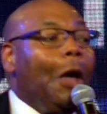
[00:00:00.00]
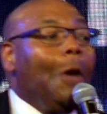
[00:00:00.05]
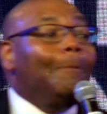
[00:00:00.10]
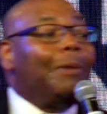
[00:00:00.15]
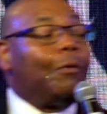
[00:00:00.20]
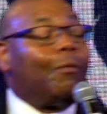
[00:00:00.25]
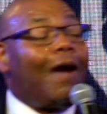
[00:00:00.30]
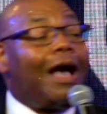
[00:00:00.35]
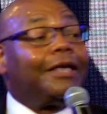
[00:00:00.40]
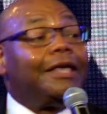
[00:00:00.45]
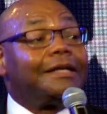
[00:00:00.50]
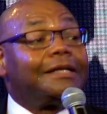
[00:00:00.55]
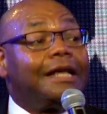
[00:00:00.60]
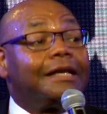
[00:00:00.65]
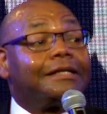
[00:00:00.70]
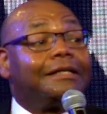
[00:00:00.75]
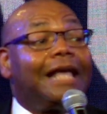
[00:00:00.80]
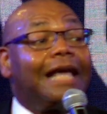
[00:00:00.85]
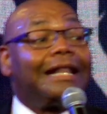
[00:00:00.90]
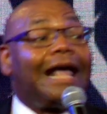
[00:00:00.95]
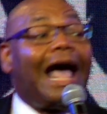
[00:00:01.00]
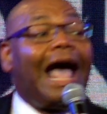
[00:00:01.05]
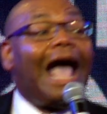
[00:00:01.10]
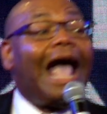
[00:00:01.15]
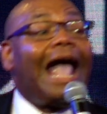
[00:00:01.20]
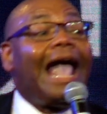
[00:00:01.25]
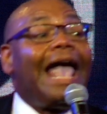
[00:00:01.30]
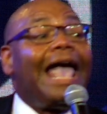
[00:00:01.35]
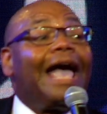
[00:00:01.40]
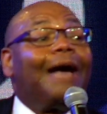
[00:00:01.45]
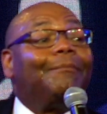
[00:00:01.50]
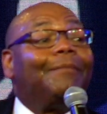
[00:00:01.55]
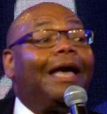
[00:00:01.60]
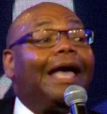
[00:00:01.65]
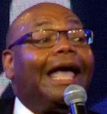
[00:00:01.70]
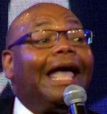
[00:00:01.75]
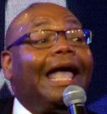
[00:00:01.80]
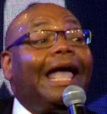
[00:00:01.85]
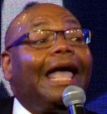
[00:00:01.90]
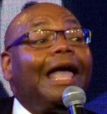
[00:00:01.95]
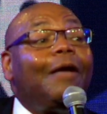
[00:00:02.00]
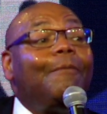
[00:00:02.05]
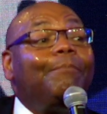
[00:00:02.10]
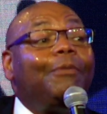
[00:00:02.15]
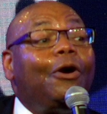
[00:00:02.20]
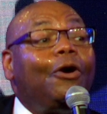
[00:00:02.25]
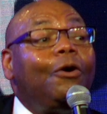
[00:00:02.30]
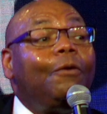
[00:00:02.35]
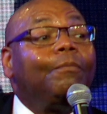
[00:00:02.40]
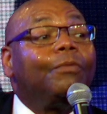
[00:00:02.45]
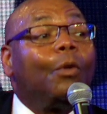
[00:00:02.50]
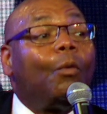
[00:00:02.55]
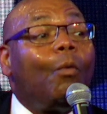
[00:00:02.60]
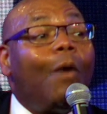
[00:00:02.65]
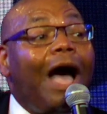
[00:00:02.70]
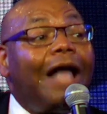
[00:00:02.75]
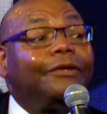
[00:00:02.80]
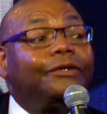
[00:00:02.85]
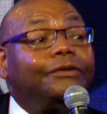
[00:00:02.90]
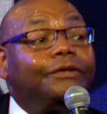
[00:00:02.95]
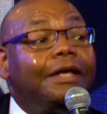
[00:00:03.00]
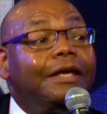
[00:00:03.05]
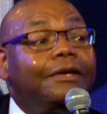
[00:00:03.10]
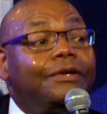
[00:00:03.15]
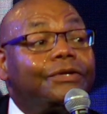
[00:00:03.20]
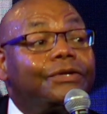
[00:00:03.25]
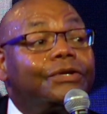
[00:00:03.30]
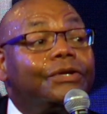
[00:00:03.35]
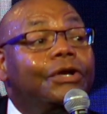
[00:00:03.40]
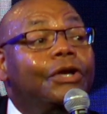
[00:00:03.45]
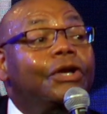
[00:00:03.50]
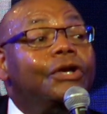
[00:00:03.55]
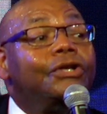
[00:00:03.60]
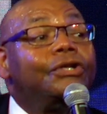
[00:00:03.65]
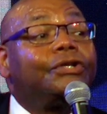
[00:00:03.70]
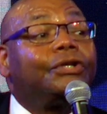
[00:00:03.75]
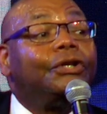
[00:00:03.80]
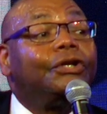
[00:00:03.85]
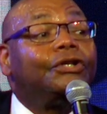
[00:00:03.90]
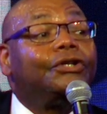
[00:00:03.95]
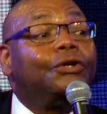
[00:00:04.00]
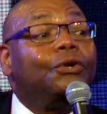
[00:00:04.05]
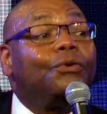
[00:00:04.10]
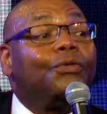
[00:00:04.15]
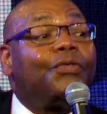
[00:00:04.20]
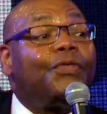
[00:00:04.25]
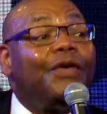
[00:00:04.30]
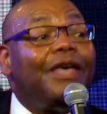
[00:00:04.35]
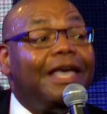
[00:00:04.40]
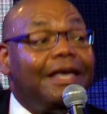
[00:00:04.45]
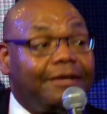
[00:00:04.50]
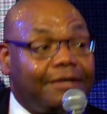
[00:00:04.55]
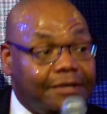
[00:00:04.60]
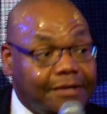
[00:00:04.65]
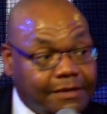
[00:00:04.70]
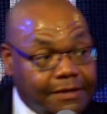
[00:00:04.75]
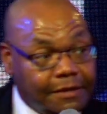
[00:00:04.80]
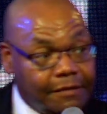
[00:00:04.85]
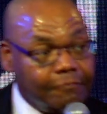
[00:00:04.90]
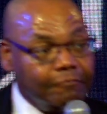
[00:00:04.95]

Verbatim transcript: But what he says that I am able, watch this, to do this.